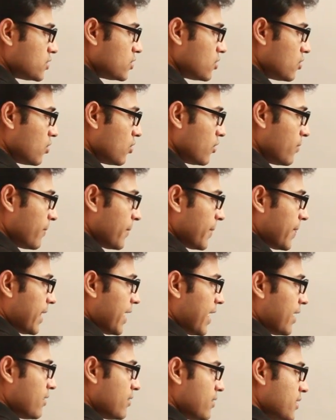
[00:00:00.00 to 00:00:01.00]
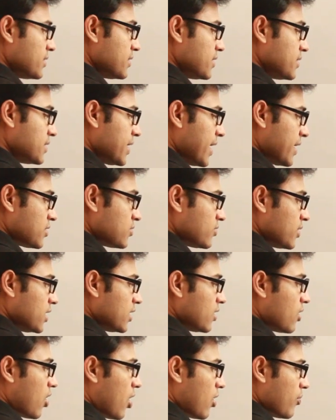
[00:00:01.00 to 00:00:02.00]
So address is
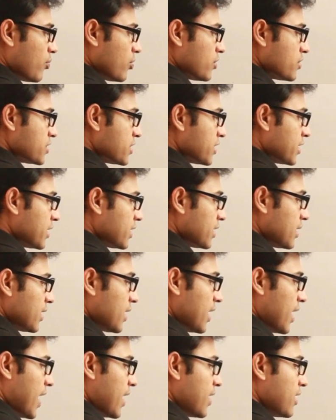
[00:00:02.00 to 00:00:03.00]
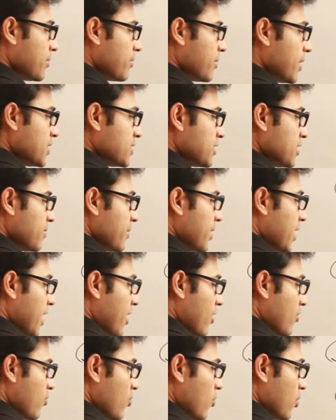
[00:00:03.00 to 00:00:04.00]
actually composite, and a person may
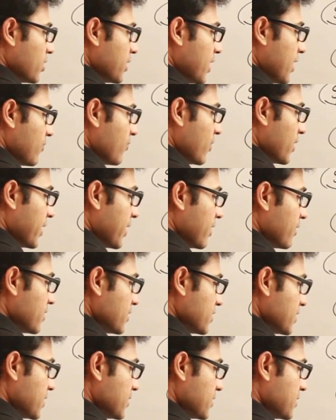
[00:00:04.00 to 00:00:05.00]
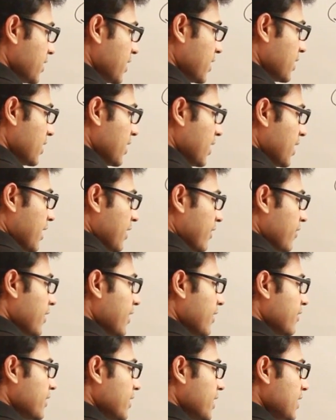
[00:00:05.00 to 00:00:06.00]
have more than one addresses, right?
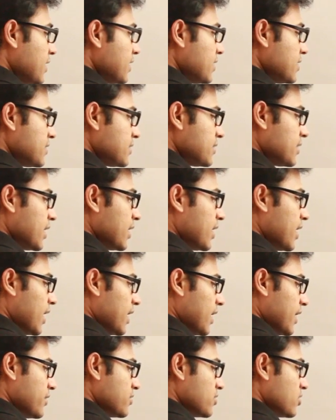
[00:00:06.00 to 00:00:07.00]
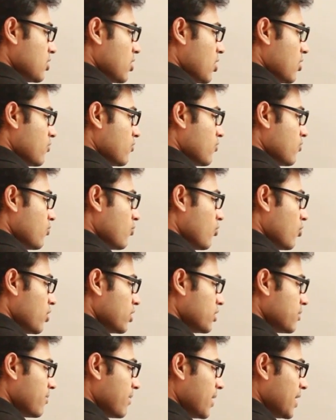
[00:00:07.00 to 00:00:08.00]
Then it is a collection of
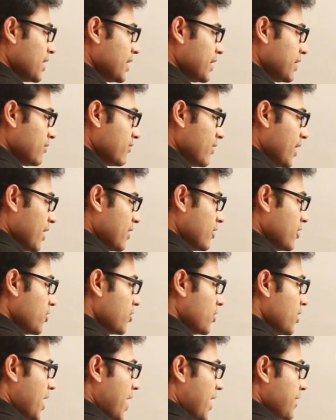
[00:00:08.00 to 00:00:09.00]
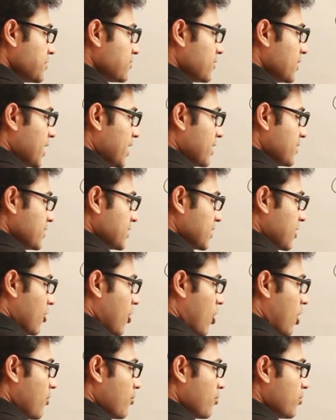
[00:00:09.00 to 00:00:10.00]
both multi-valued as well as
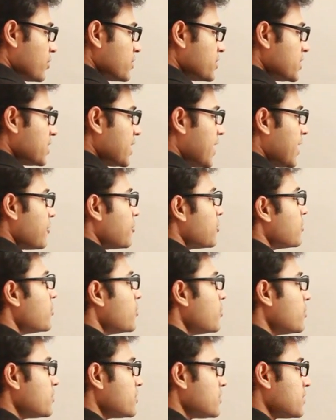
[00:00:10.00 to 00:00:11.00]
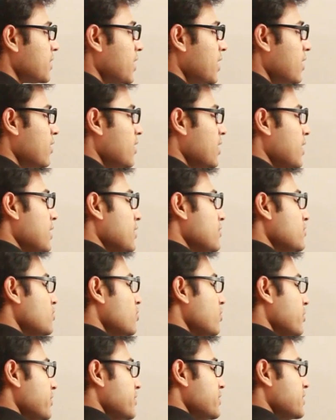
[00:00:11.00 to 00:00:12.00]
composite attributes, right?
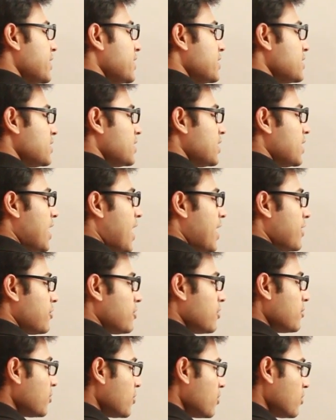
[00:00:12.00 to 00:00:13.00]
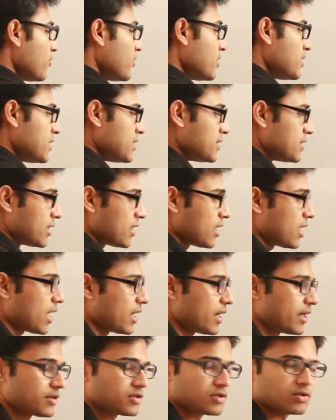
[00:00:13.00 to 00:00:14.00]
So such a attribute, which is a
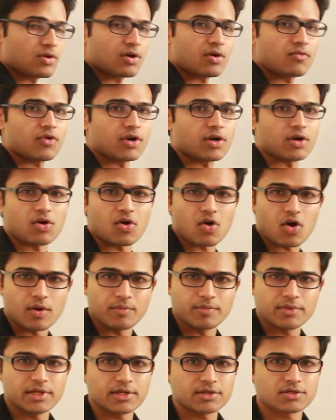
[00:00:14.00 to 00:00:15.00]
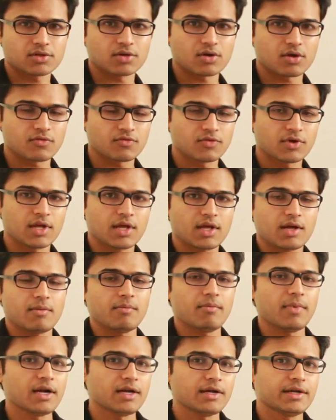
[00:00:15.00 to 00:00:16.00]
collection of or a combination of
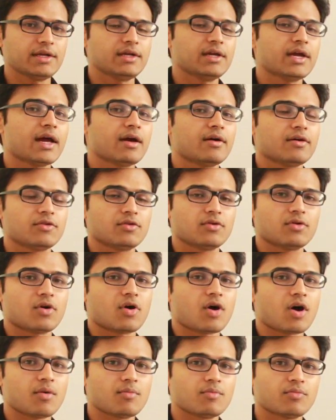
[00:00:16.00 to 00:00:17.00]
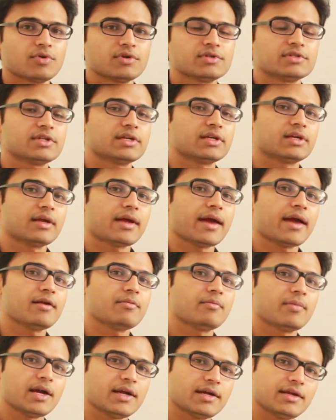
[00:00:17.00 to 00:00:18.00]
composite
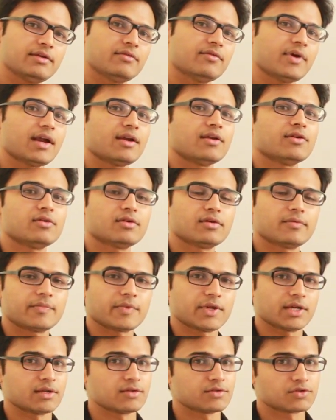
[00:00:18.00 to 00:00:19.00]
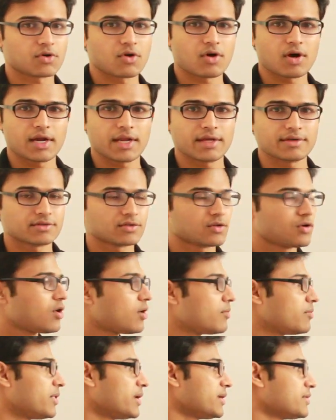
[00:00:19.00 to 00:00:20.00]
and multi-valued, it is called as
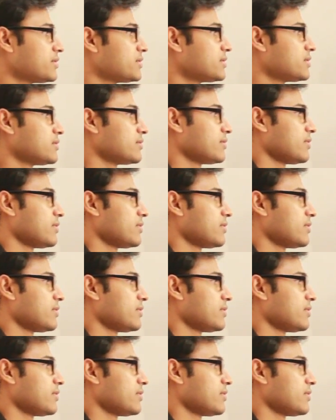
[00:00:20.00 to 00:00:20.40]
complex